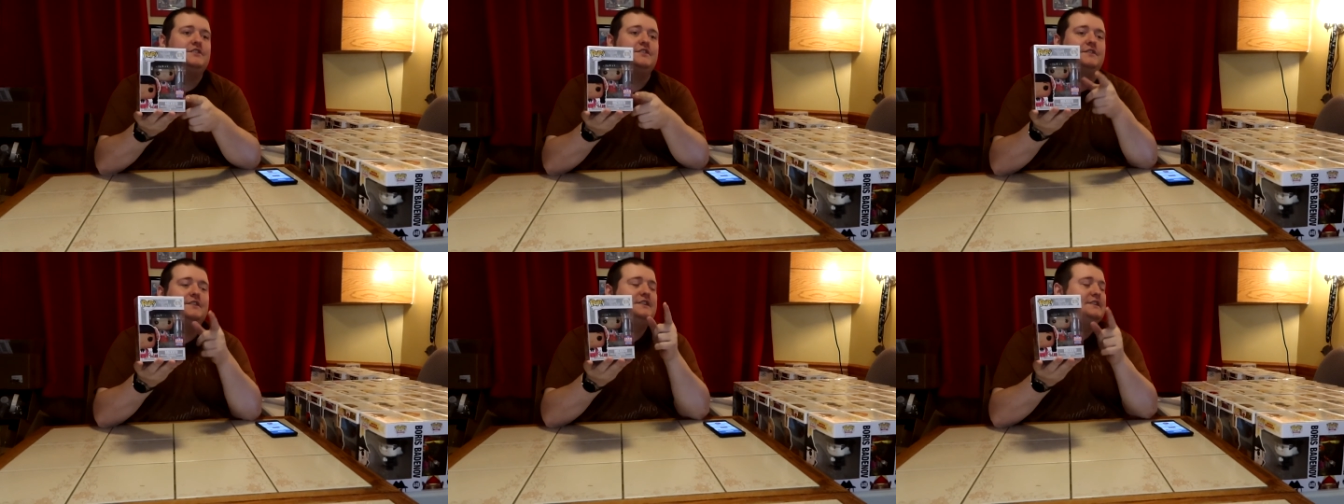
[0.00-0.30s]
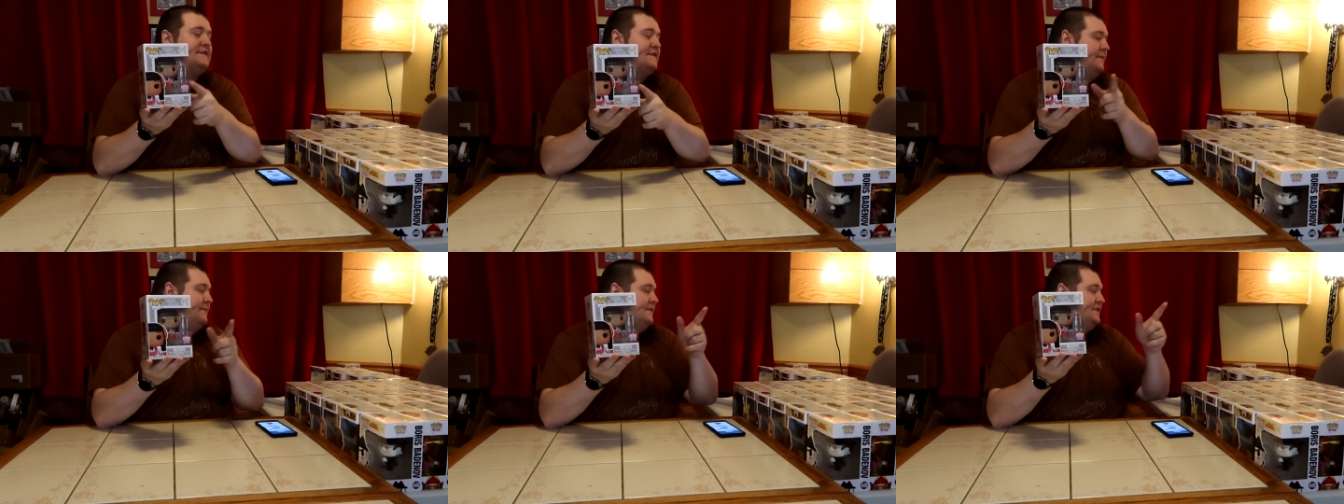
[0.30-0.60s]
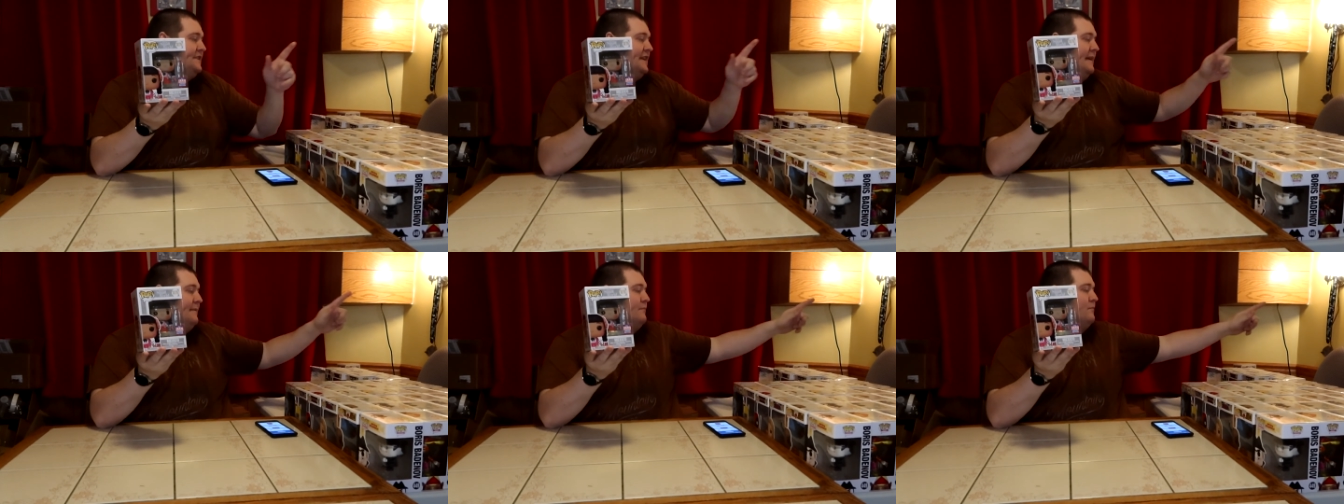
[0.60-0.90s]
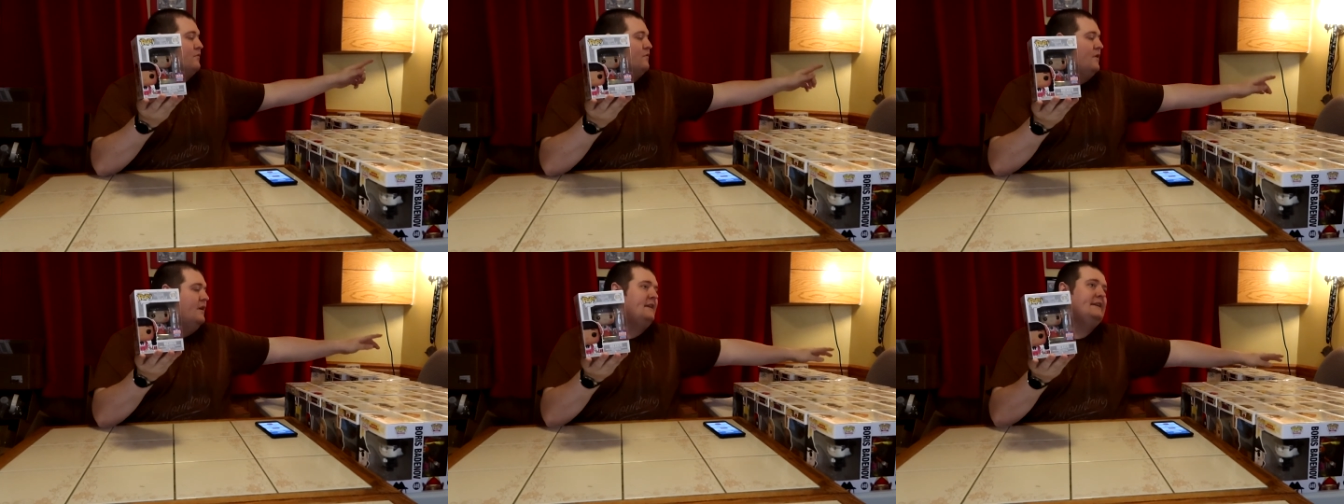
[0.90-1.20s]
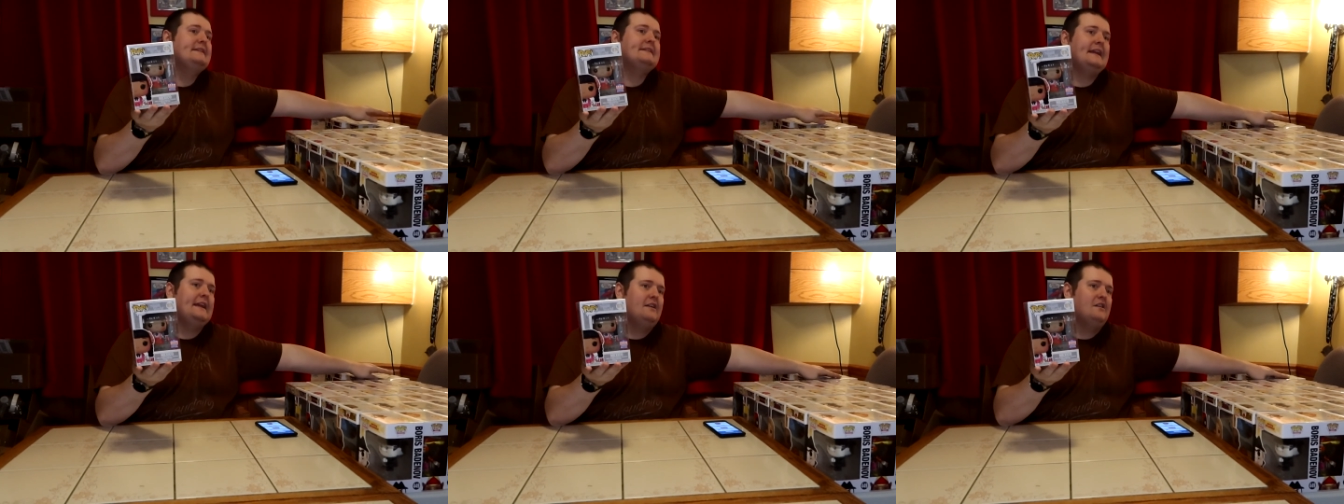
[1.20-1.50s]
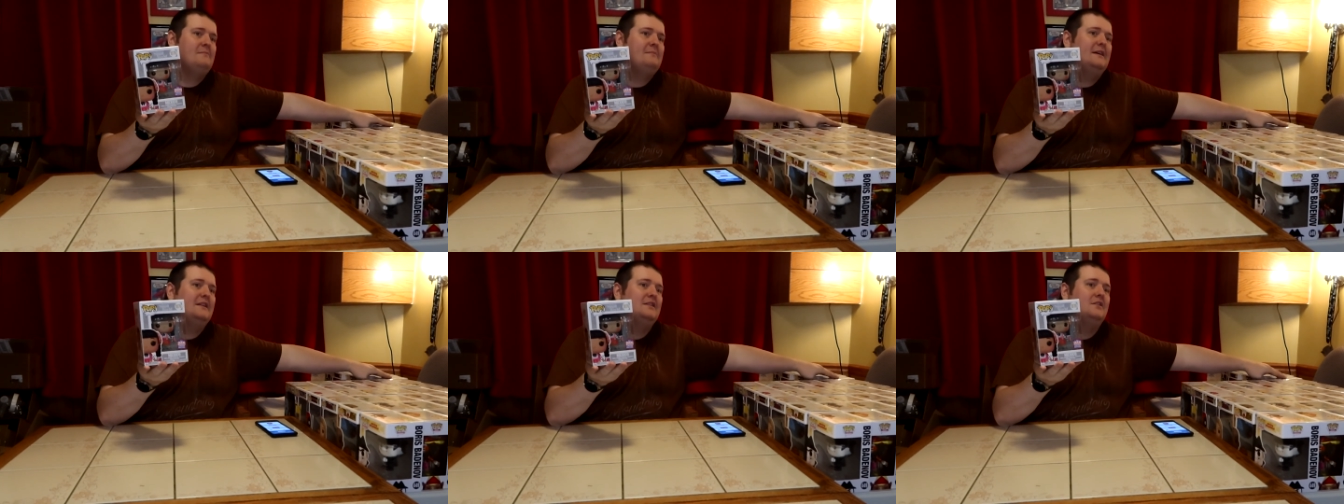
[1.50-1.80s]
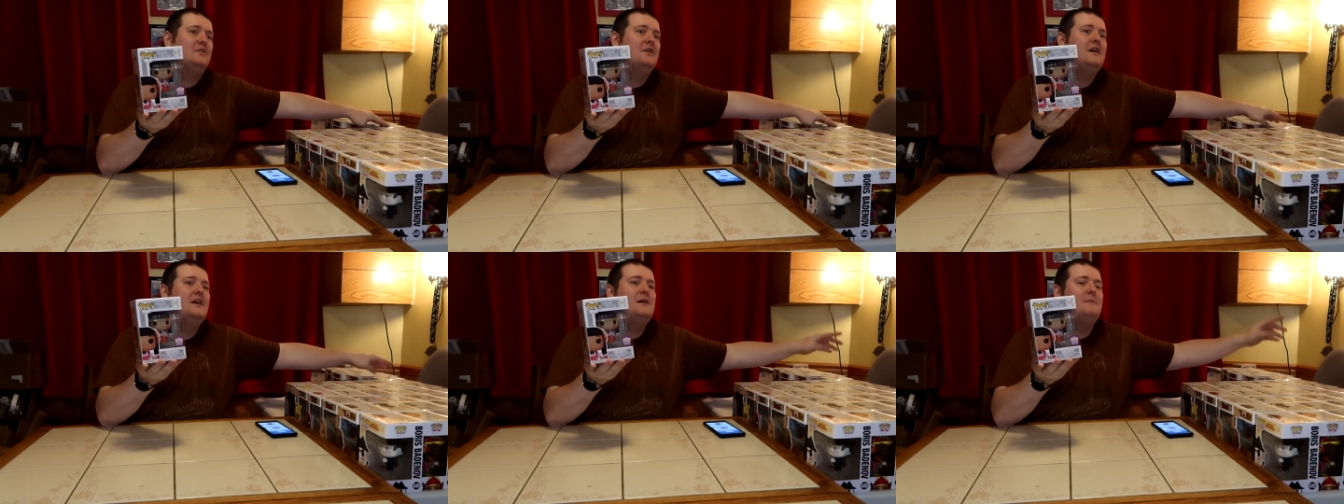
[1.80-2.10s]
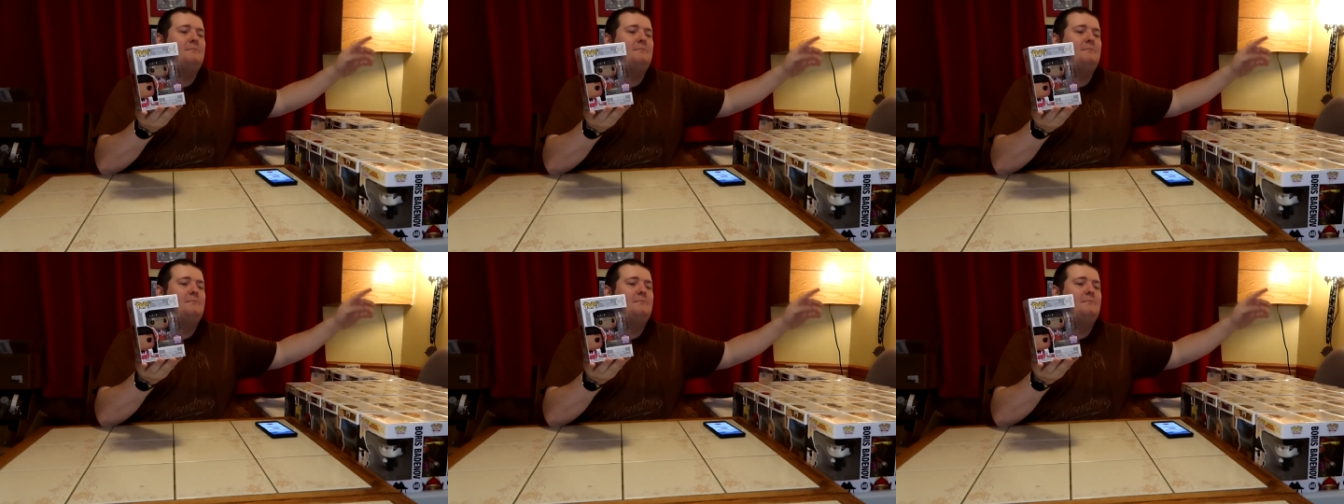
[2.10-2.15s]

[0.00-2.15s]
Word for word: so this is from the same run as Caramello,